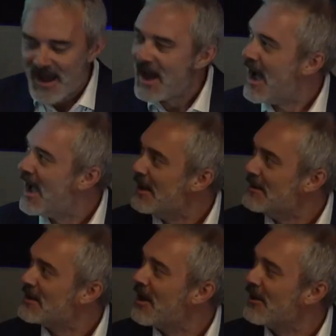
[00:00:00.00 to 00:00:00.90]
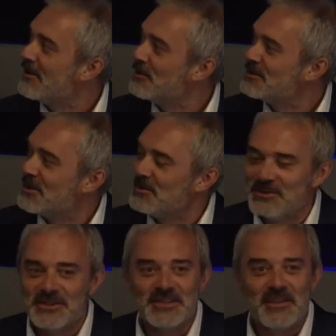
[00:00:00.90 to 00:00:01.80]
and I thought I would
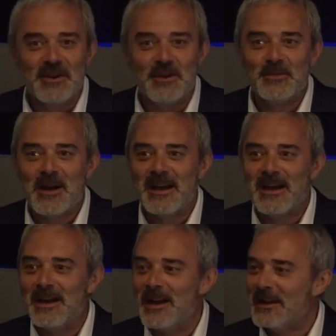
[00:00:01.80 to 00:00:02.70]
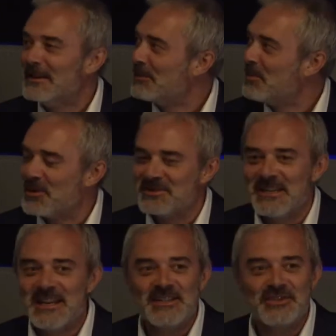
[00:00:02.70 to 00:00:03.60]
just give you a little potted
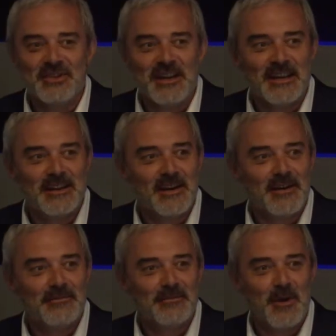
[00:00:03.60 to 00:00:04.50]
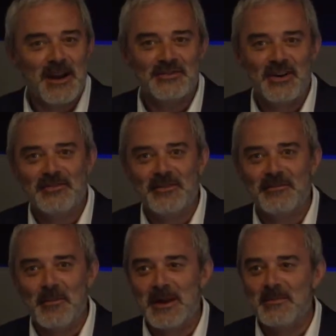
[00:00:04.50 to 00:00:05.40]
history of where Driving
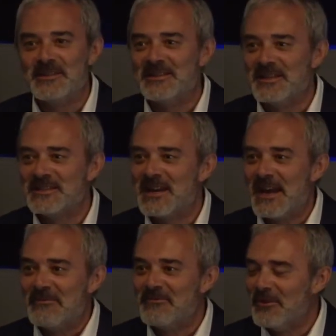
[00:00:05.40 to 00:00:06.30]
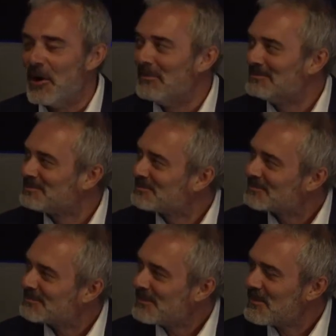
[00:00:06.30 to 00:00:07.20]
for Better Business came from
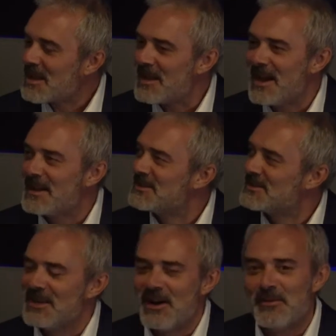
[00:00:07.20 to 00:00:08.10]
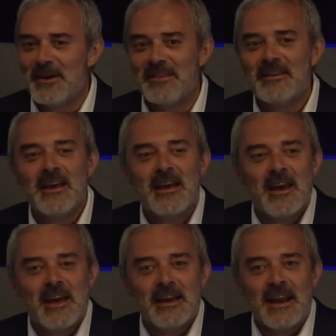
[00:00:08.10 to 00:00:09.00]
to start with.
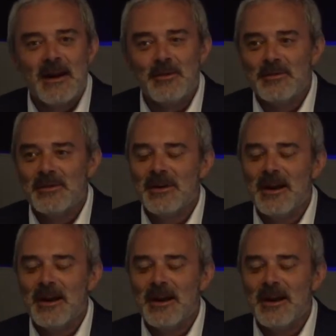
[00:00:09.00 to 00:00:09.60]
Now,